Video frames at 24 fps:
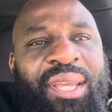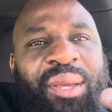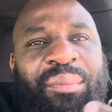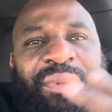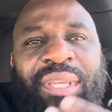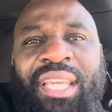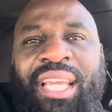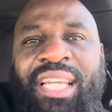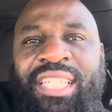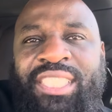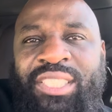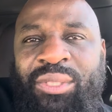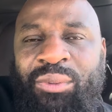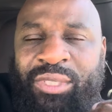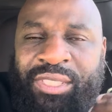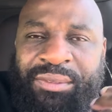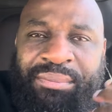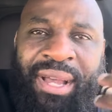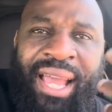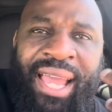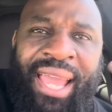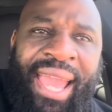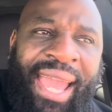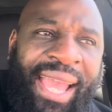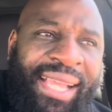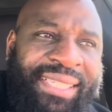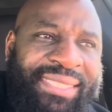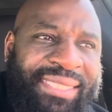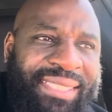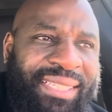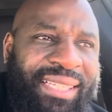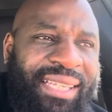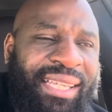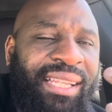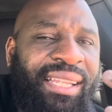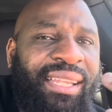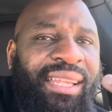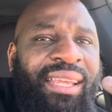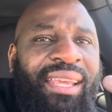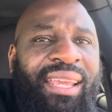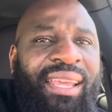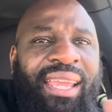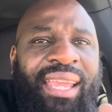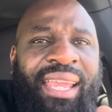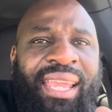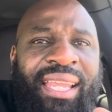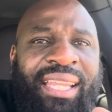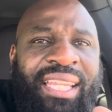because it was by accident
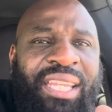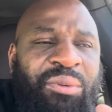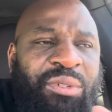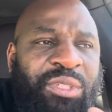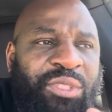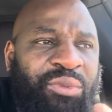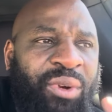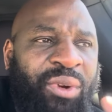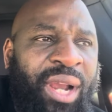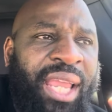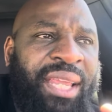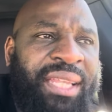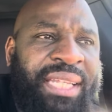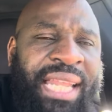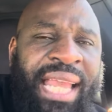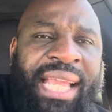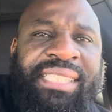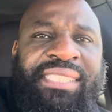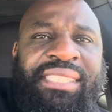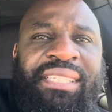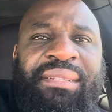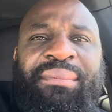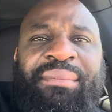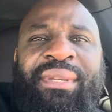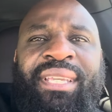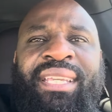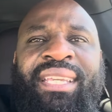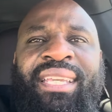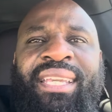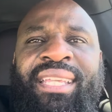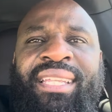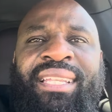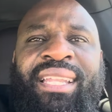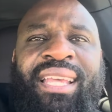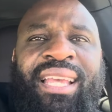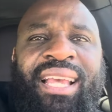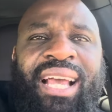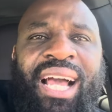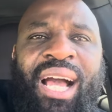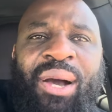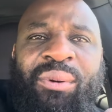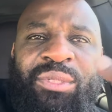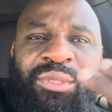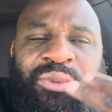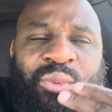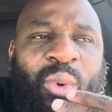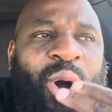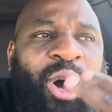and he was right next to me and I
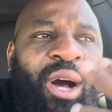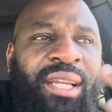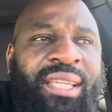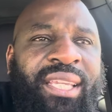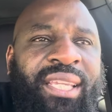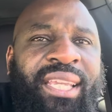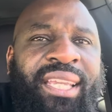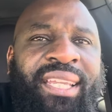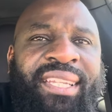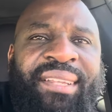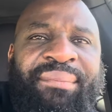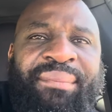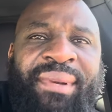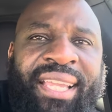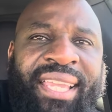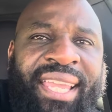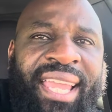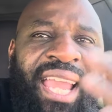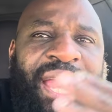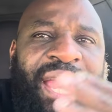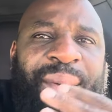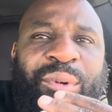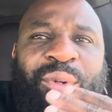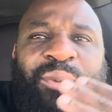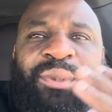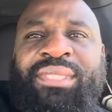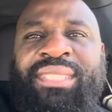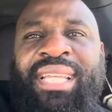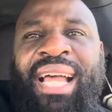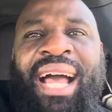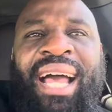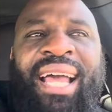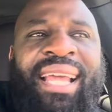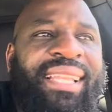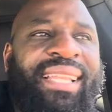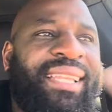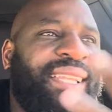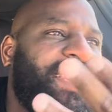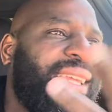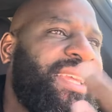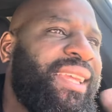was walking and my camera was hot,